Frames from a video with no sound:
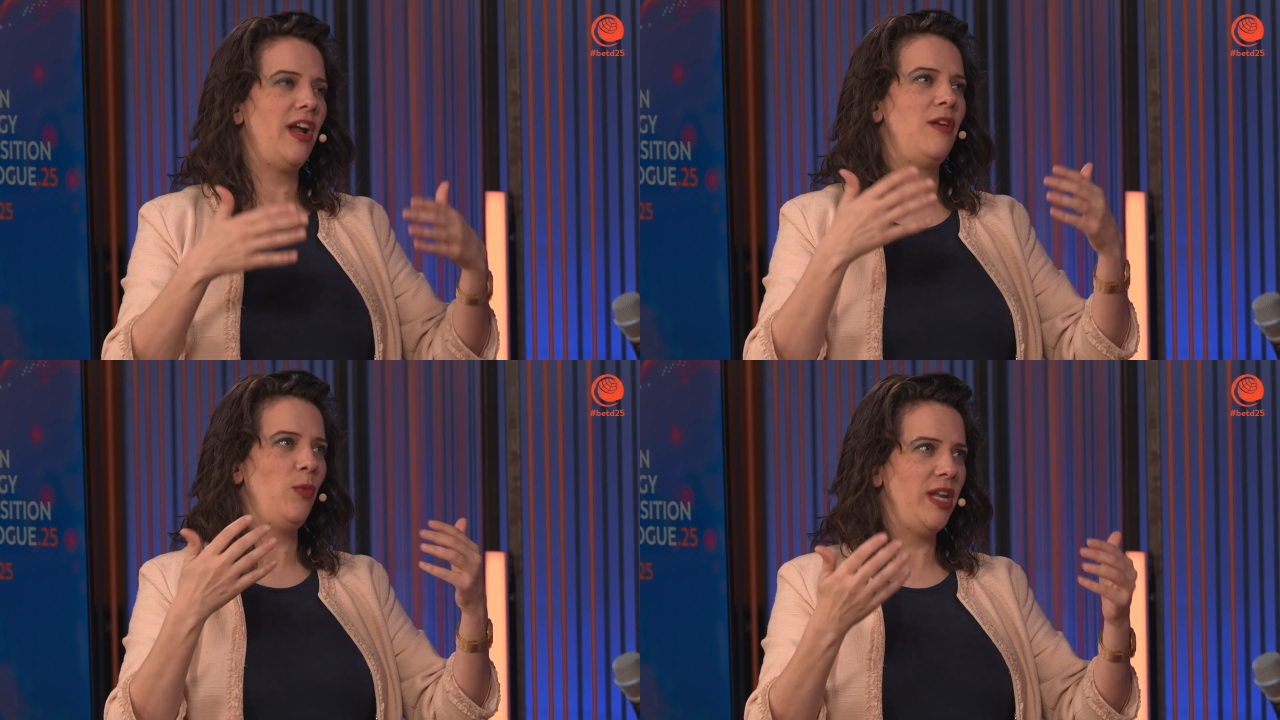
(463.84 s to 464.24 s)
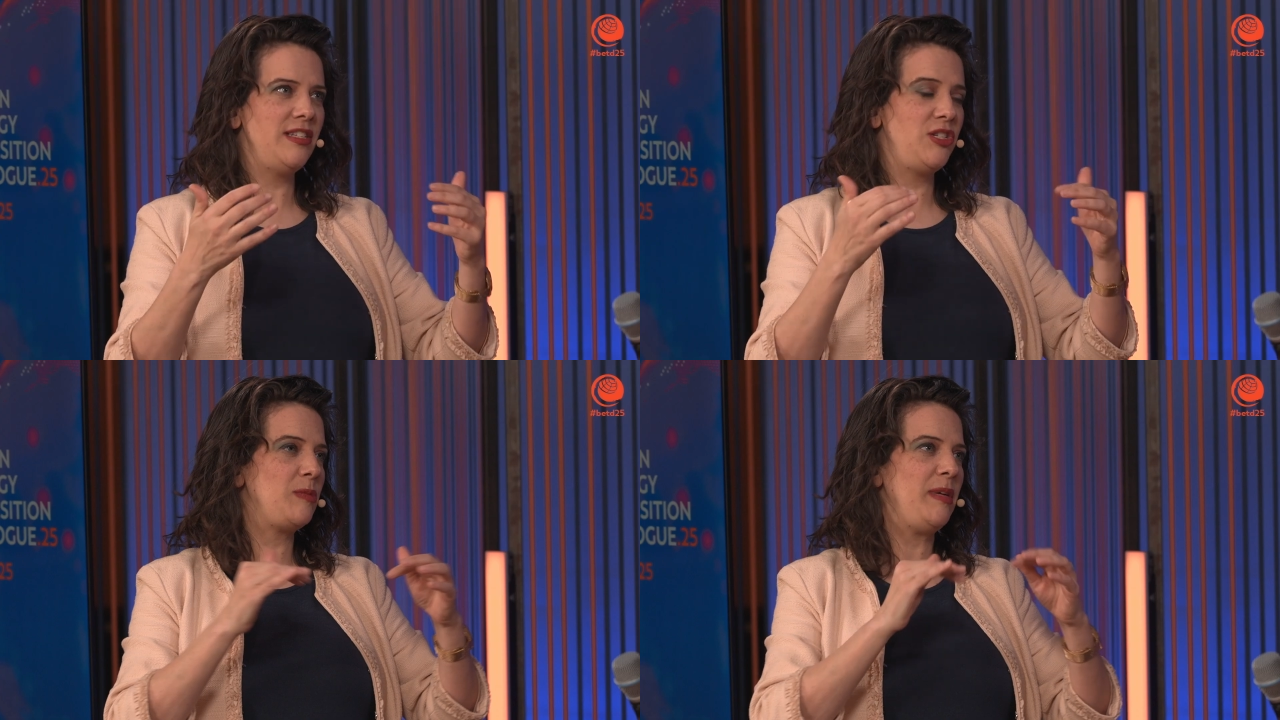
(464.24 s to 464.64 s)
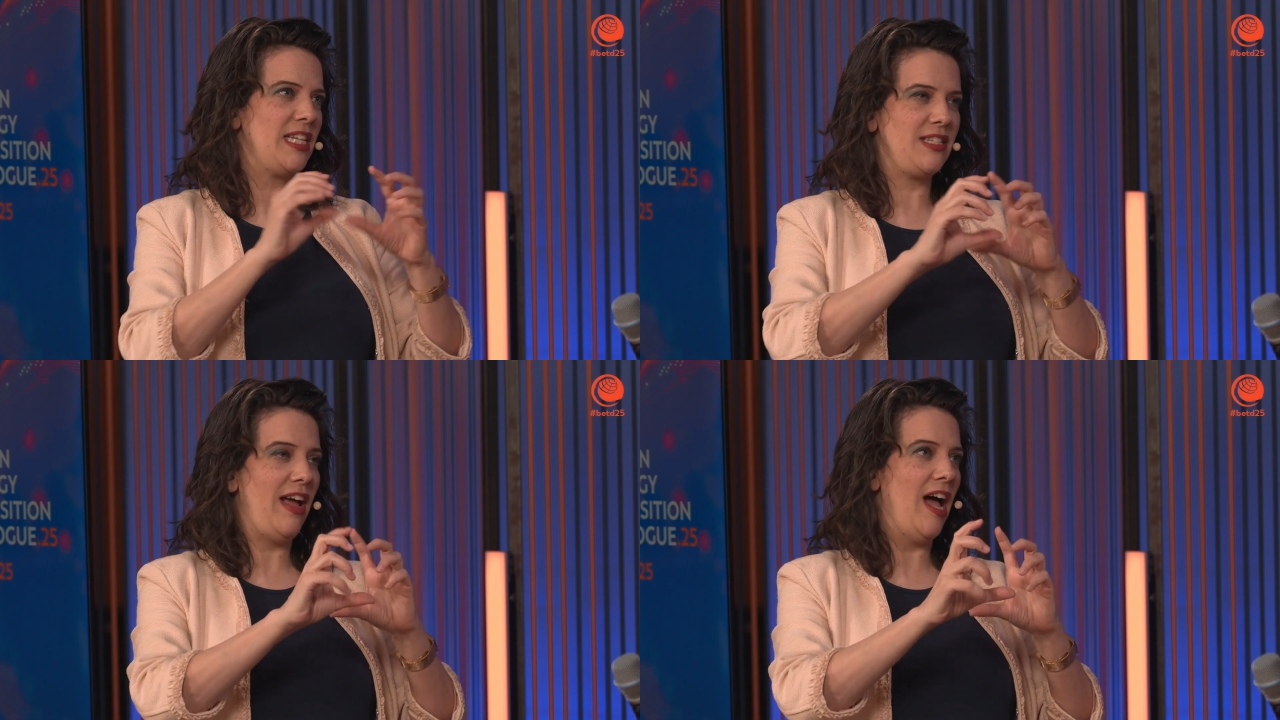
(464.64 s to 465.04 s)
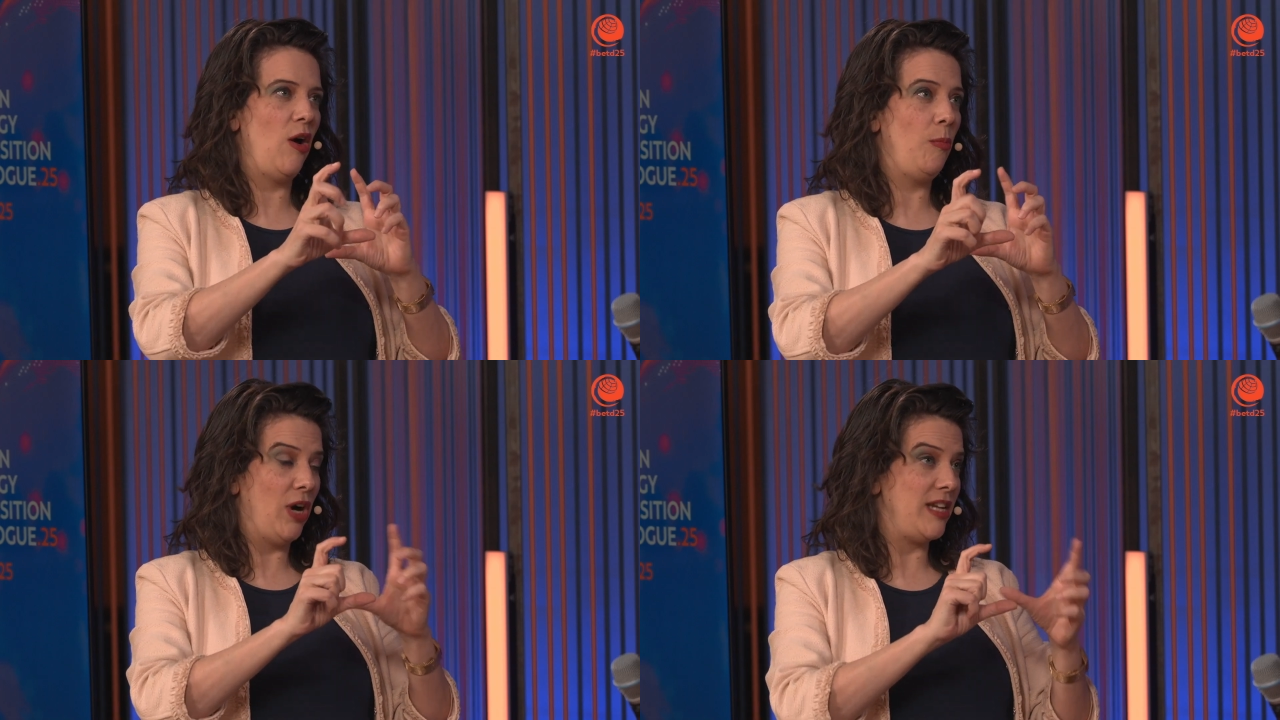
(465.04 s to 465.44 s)
and wind just because of how
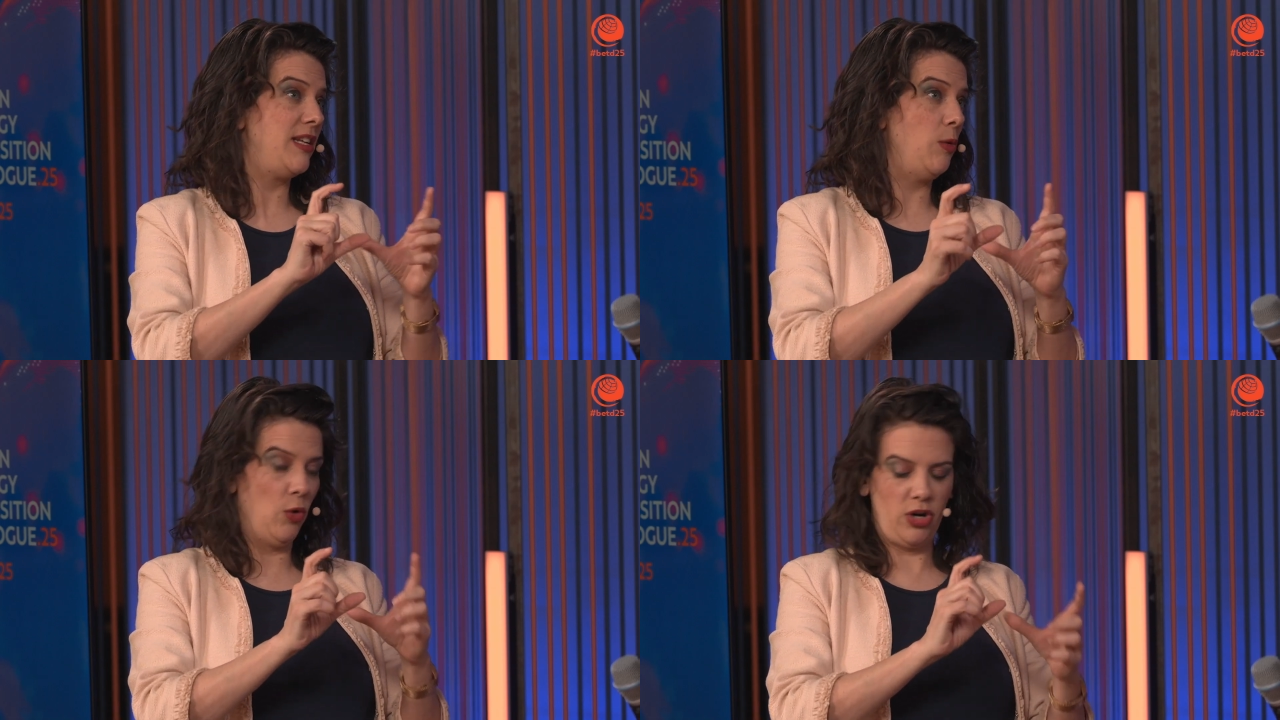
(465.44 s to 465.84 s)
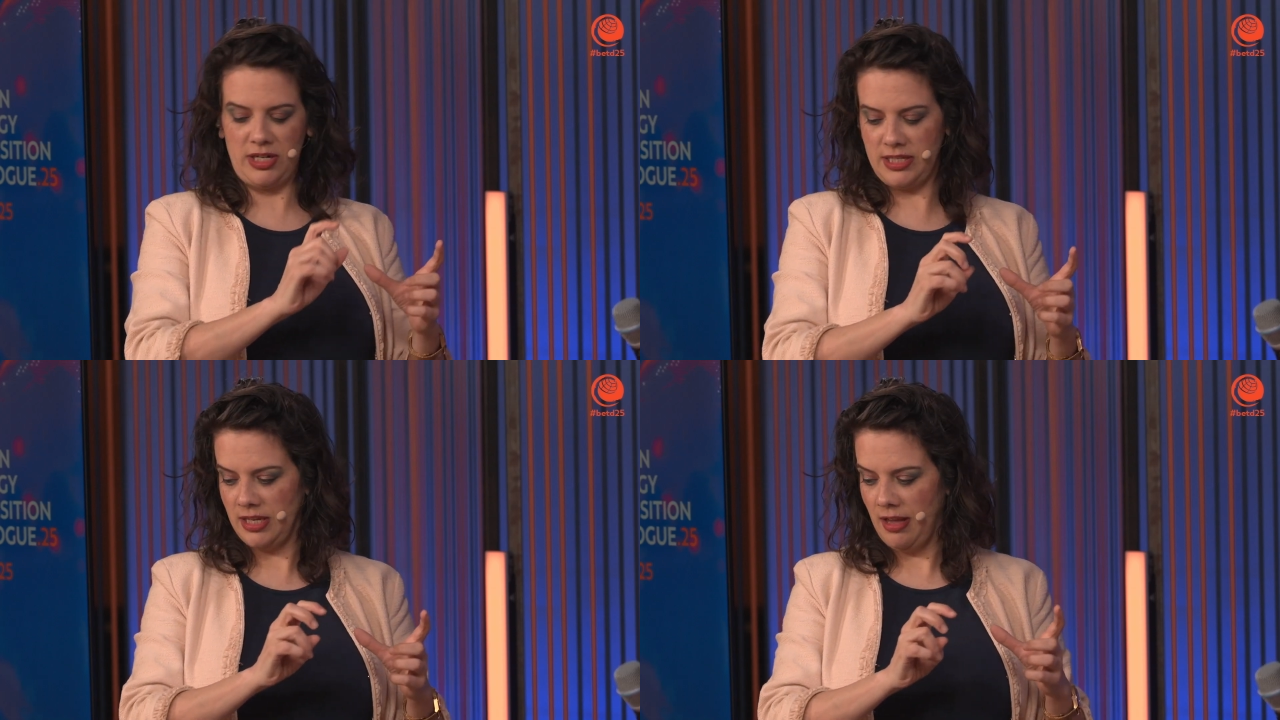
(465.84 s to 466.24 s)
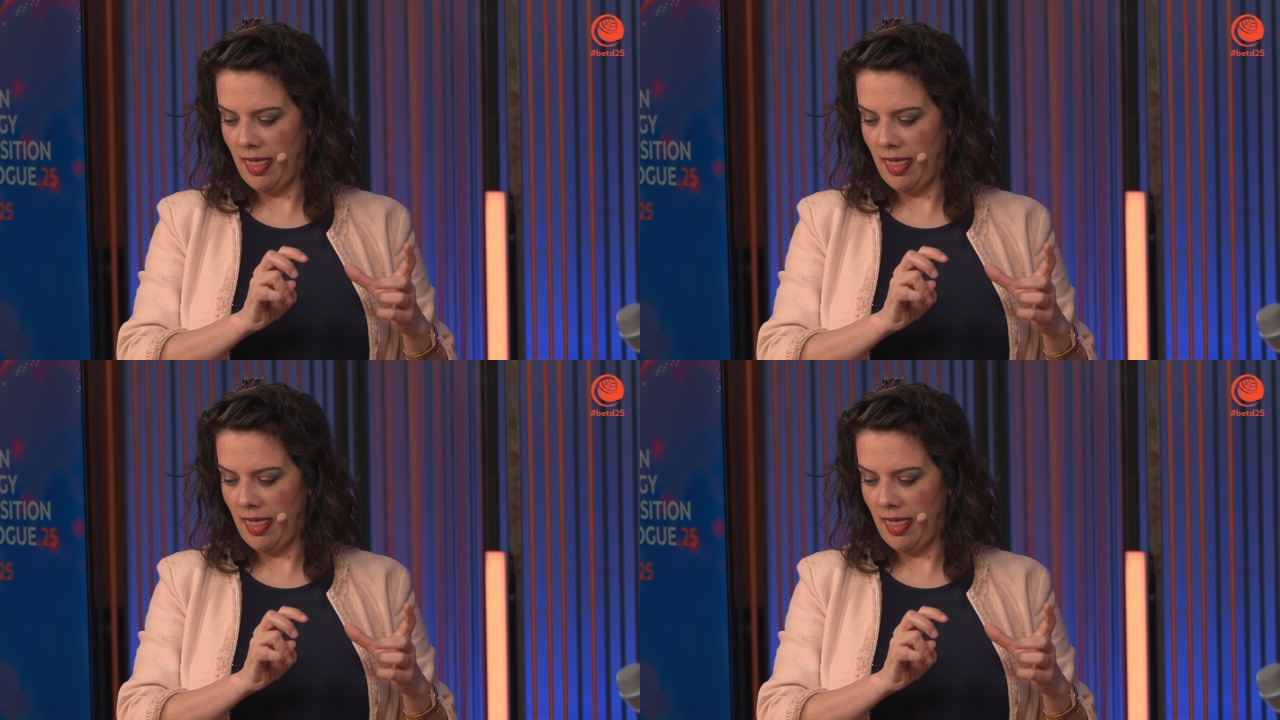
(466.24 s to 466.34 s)
pricing works.